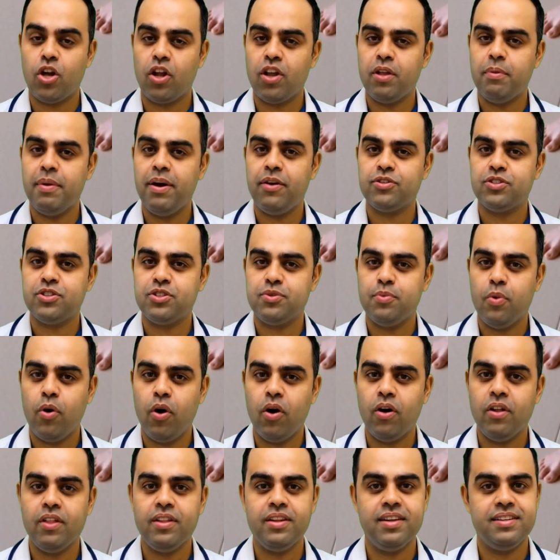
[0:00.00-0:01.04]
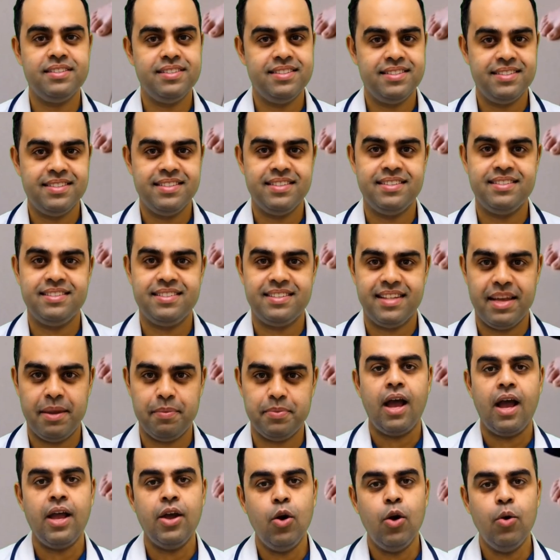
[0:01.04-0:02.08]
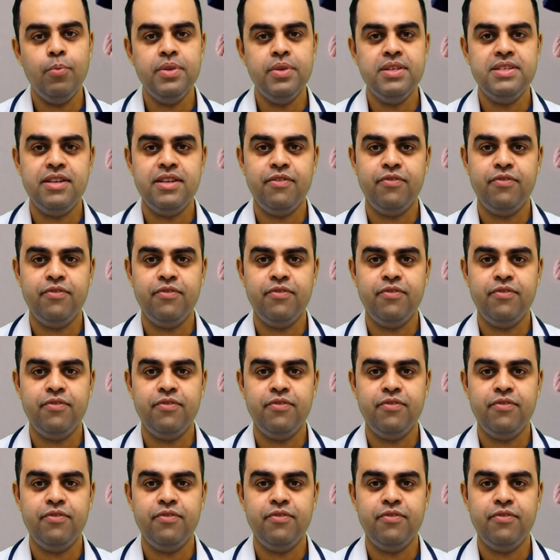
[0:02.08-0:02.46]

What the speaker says: Sit near the edge of a sturdy chair.